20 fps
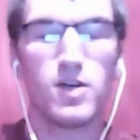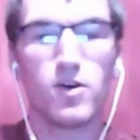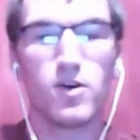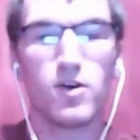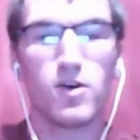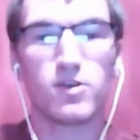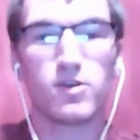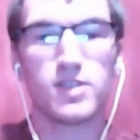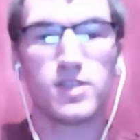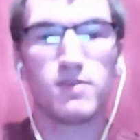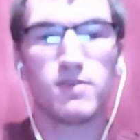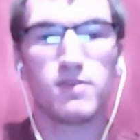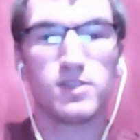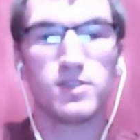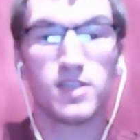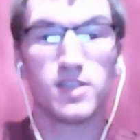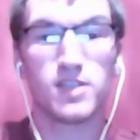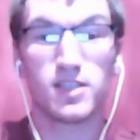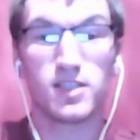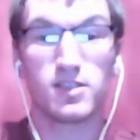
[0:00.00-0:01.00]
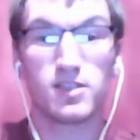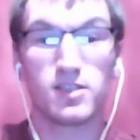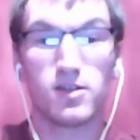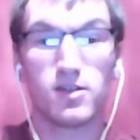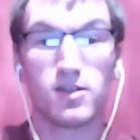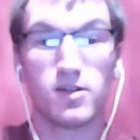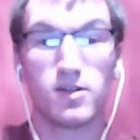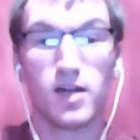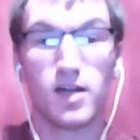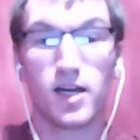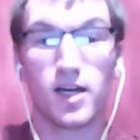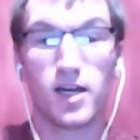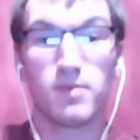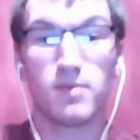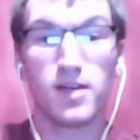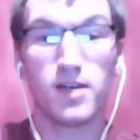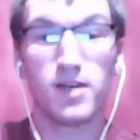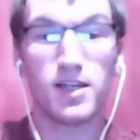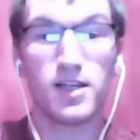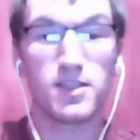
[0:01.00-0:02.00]
Euro 76.
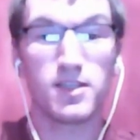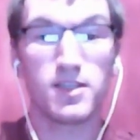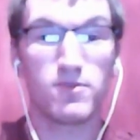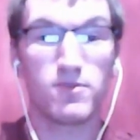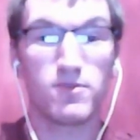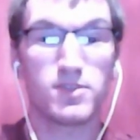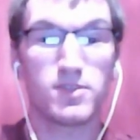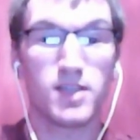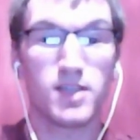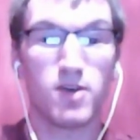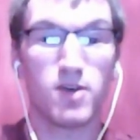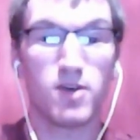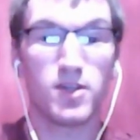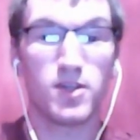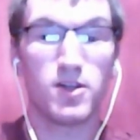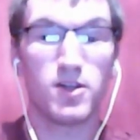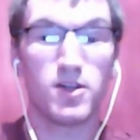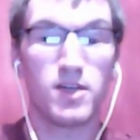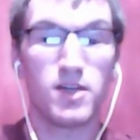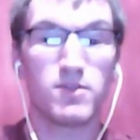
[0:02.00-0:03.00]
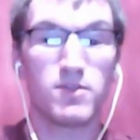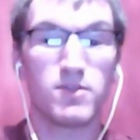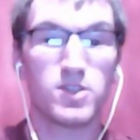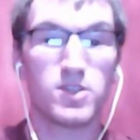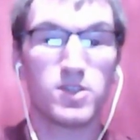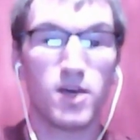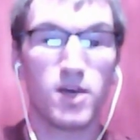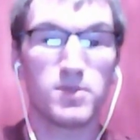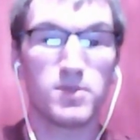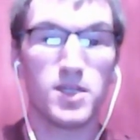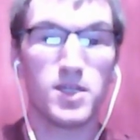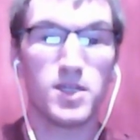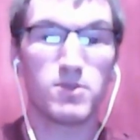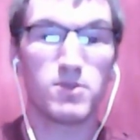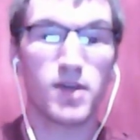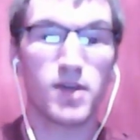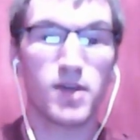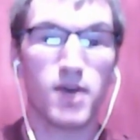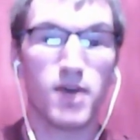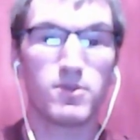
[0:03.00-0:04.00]
Completely different to now then. Not even the top teams were
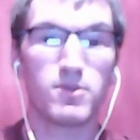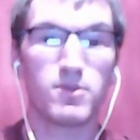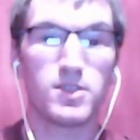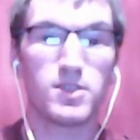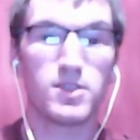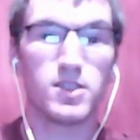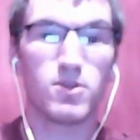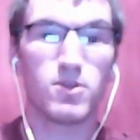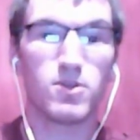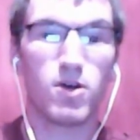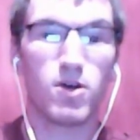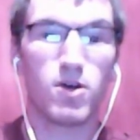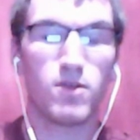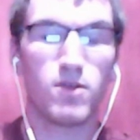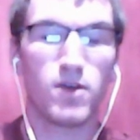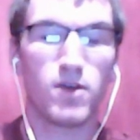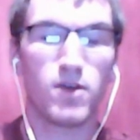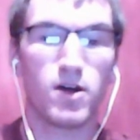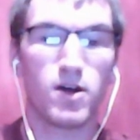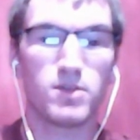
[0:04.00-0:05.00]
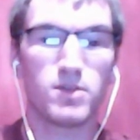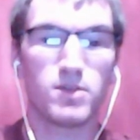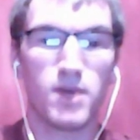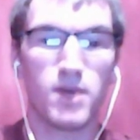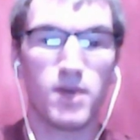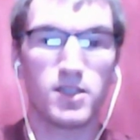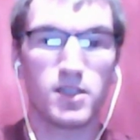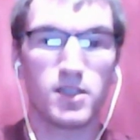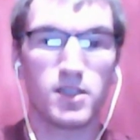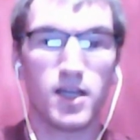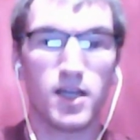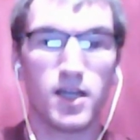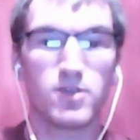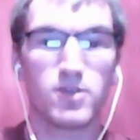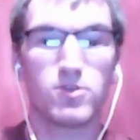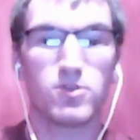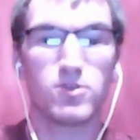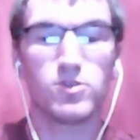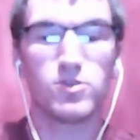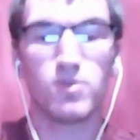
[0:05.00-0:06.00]
guaranteed to qualify automatically. They had to go
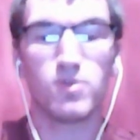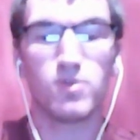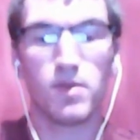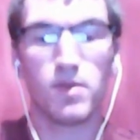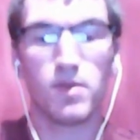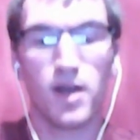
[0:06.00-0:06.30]
through a